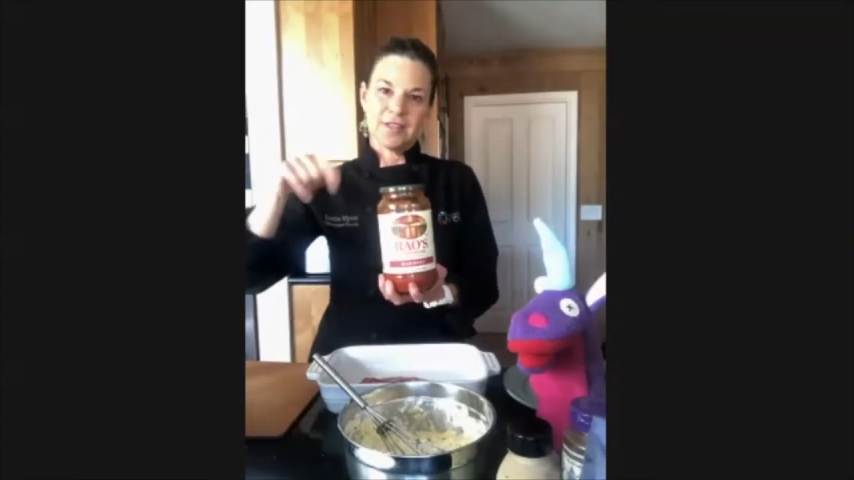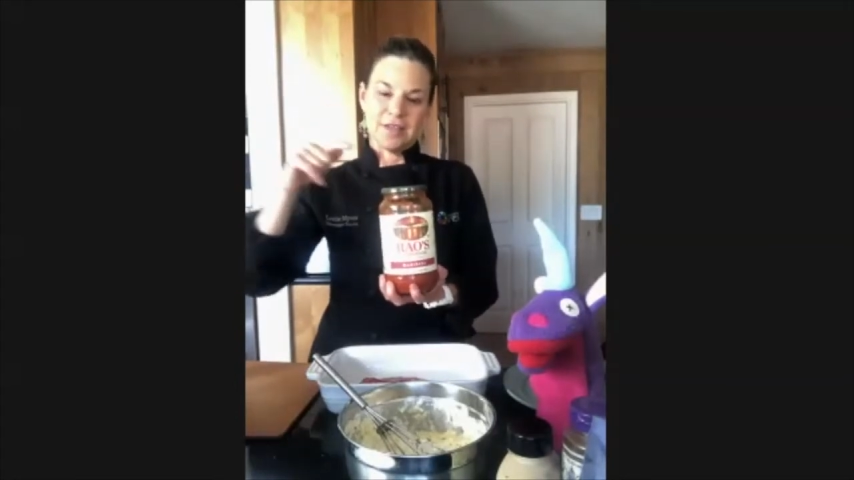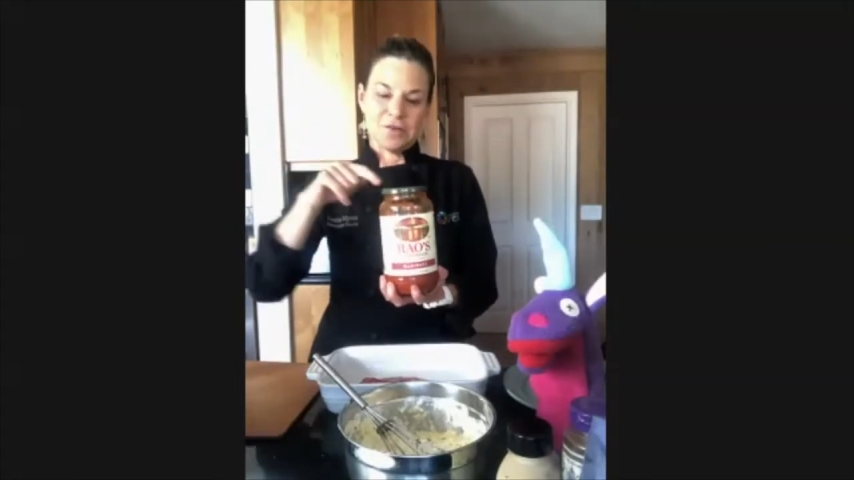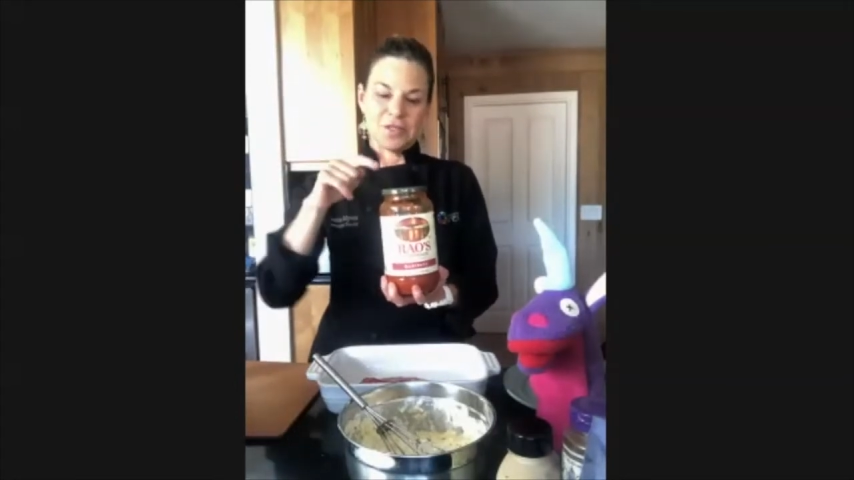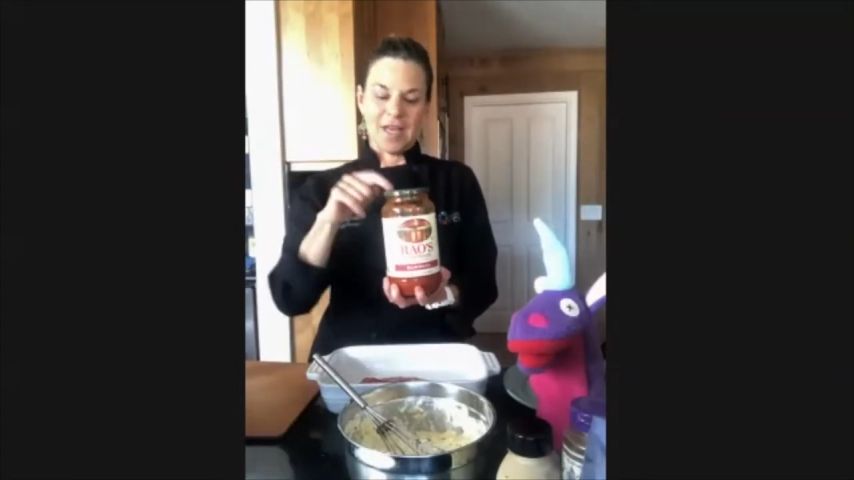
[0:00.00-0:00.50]
and
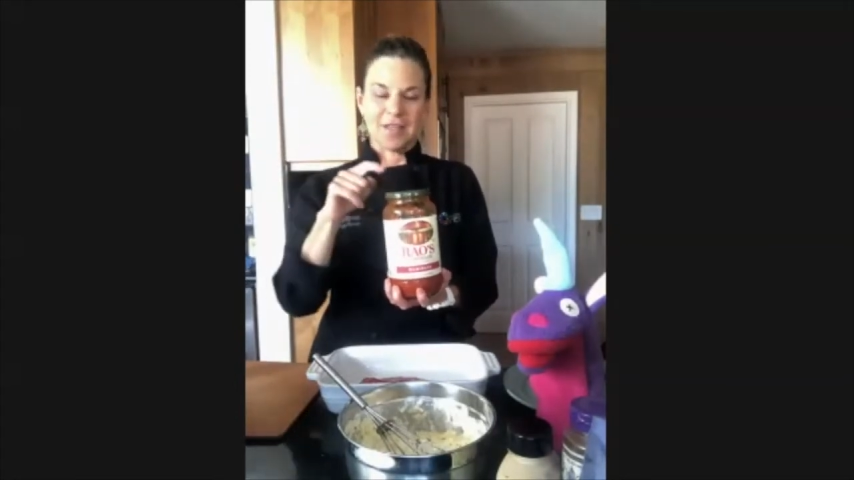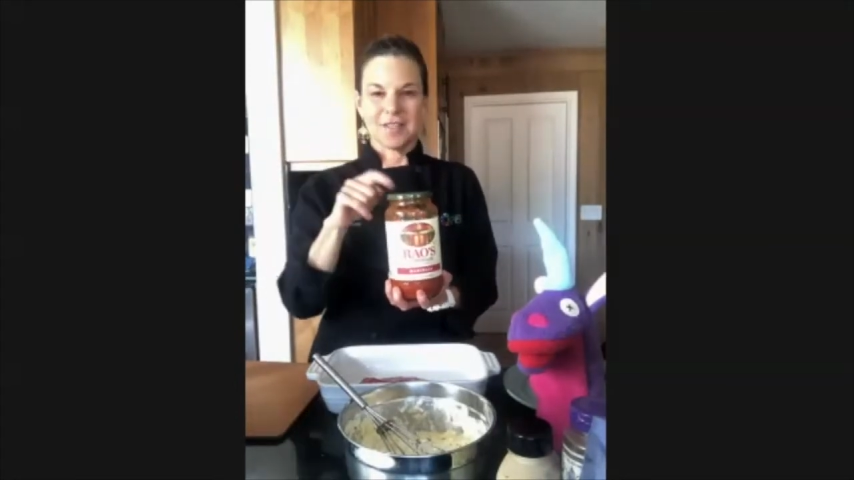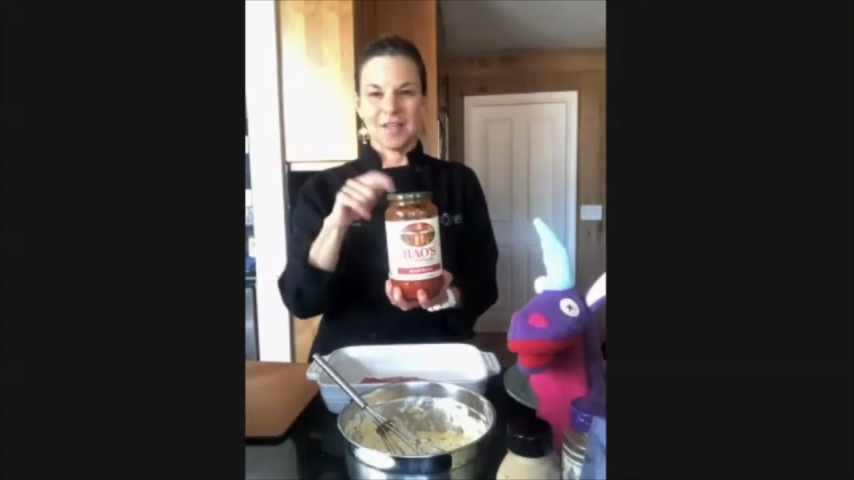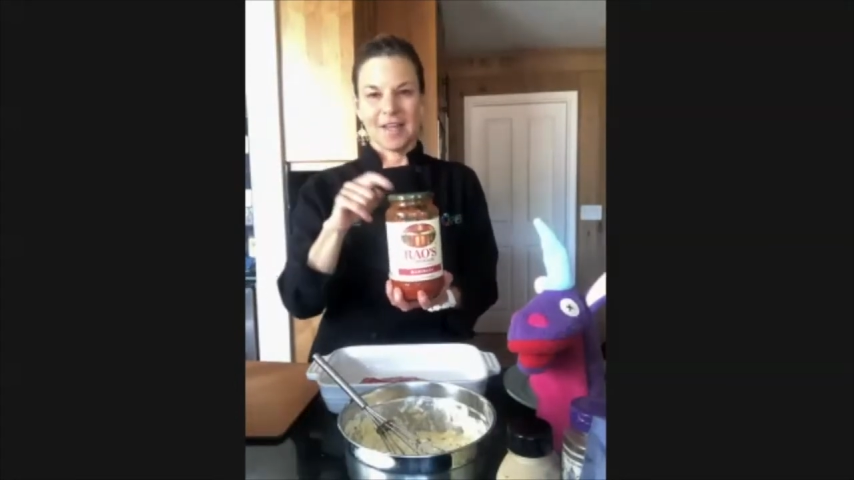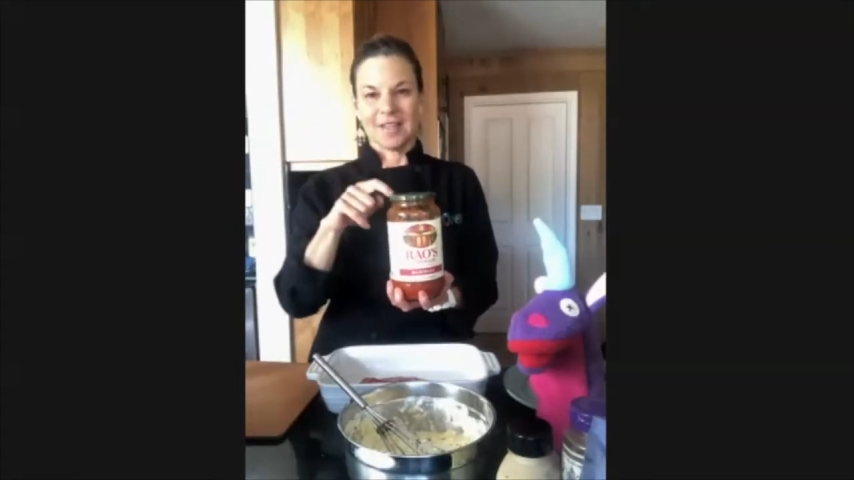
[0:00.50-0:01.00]
you taste
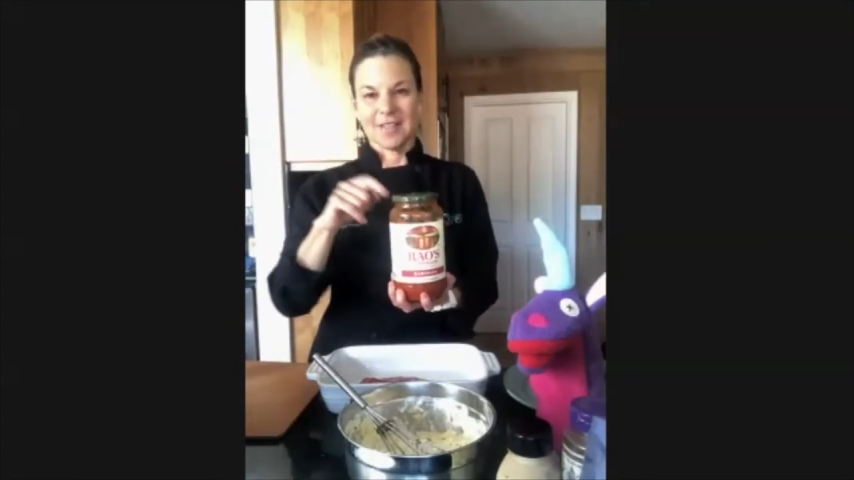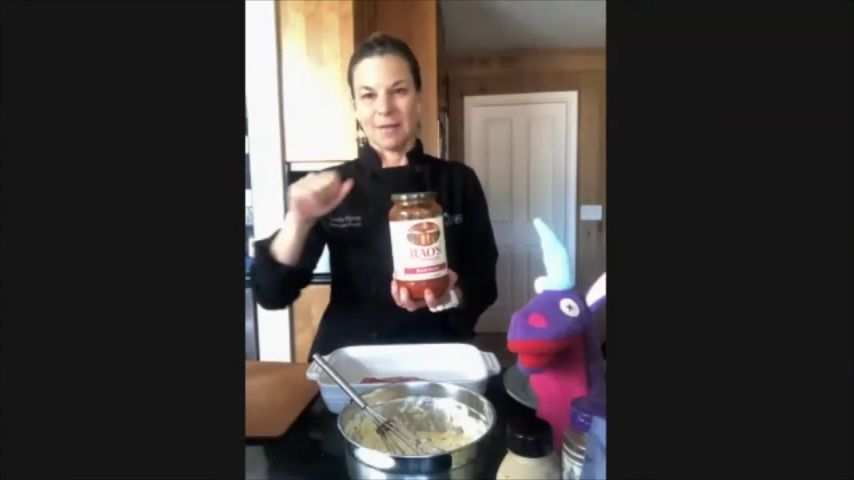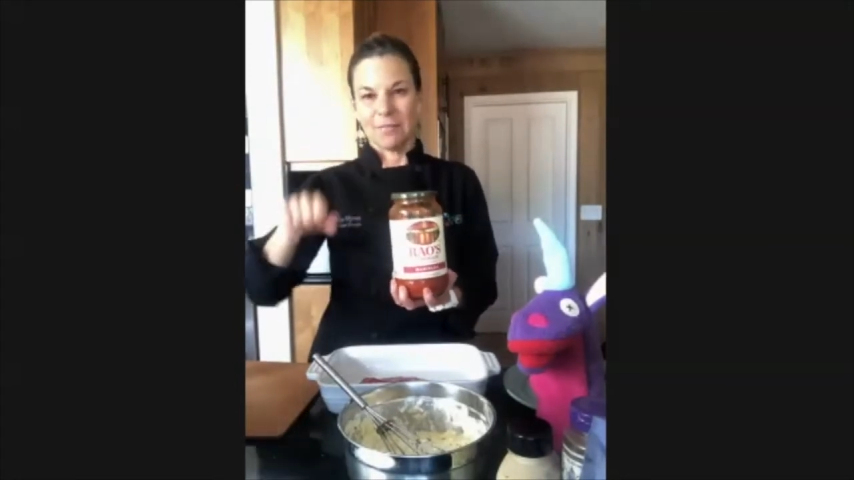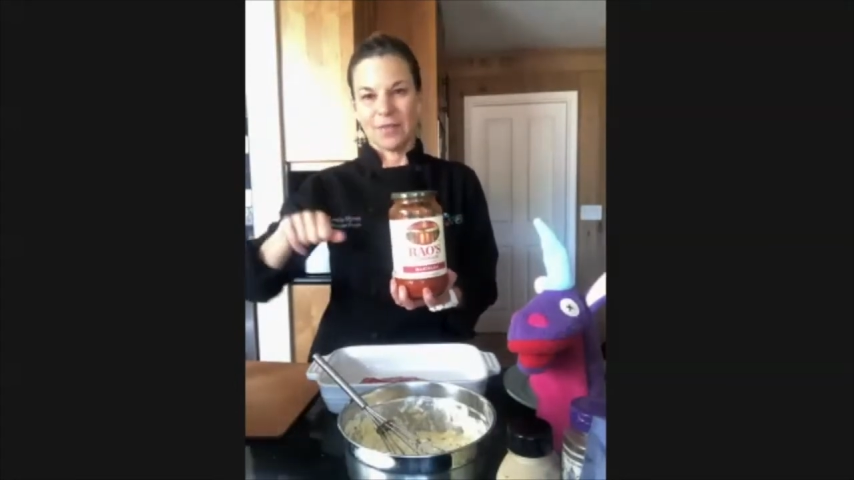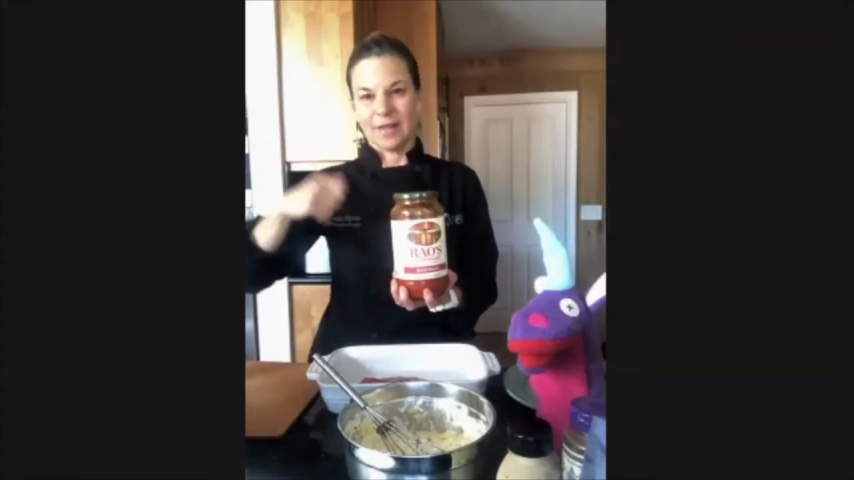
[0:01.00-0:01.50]
it against
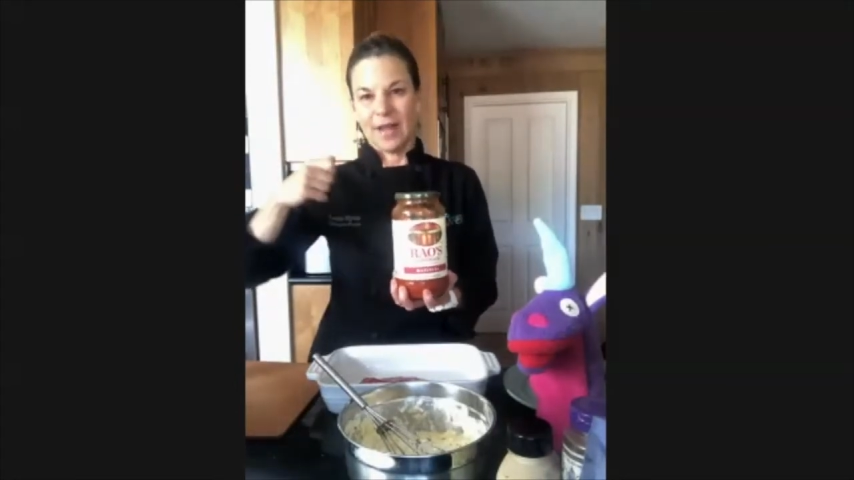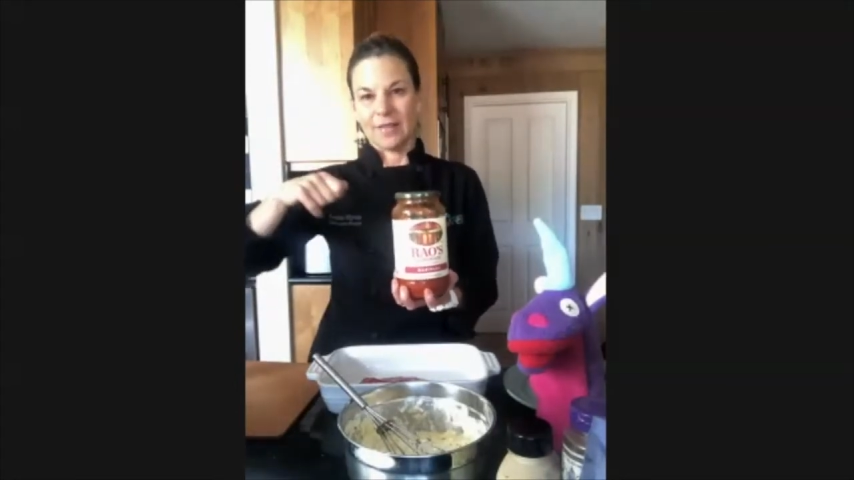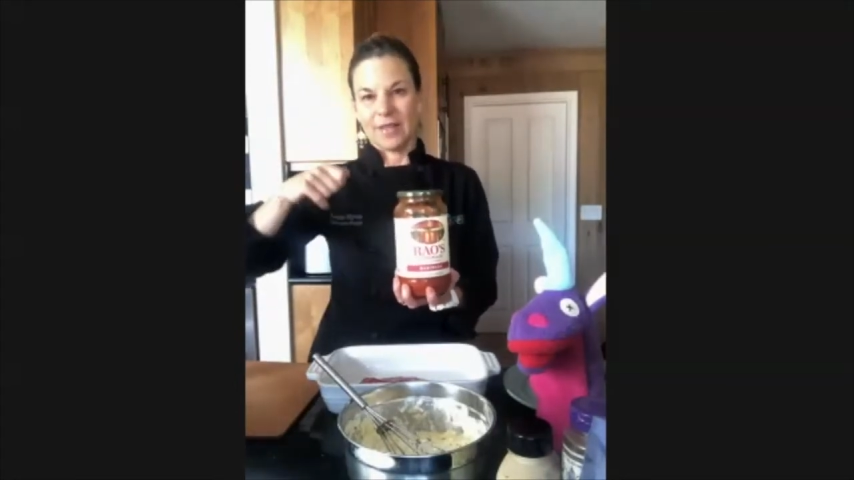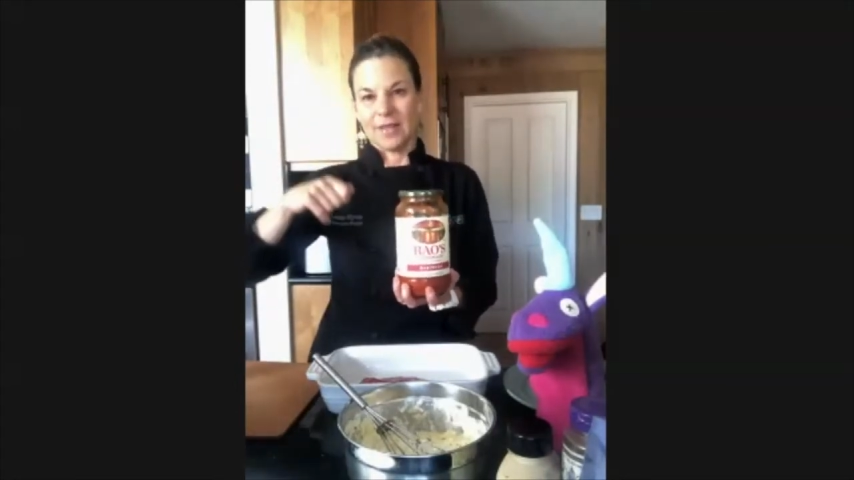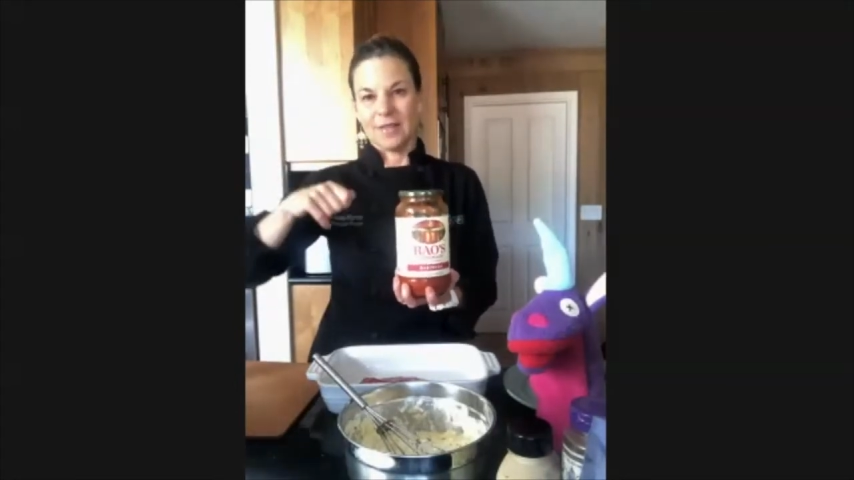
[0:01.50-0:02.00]
something like
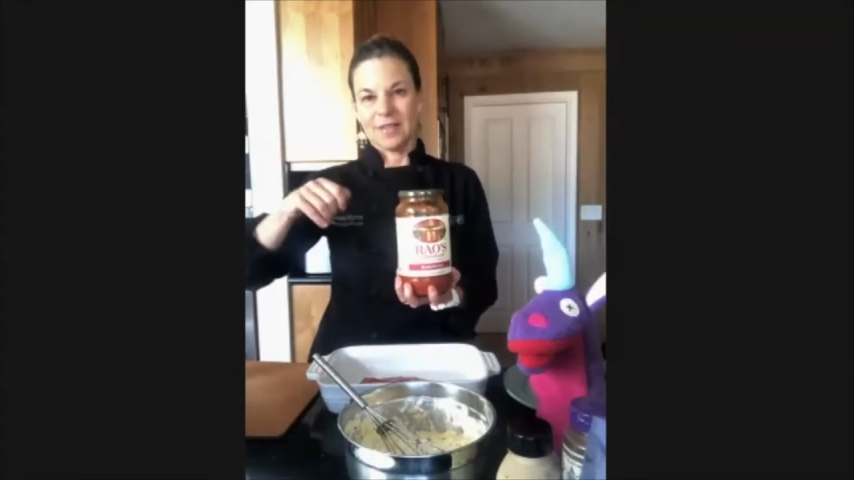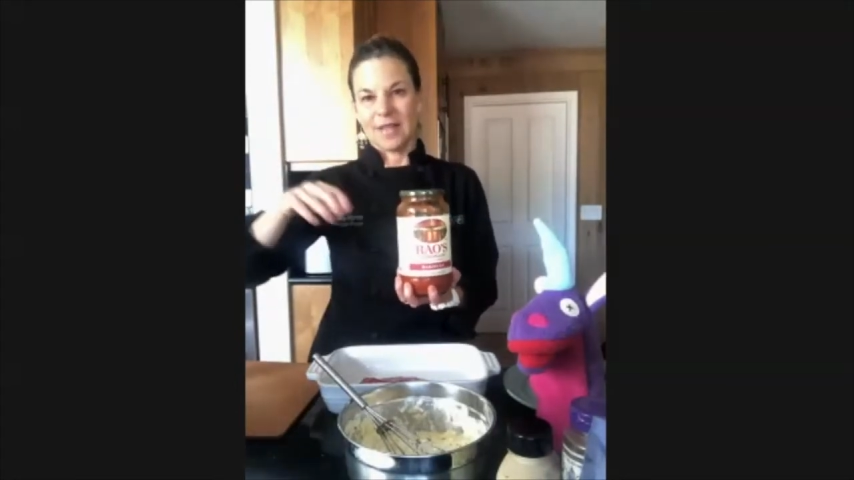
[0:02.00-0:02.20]
this,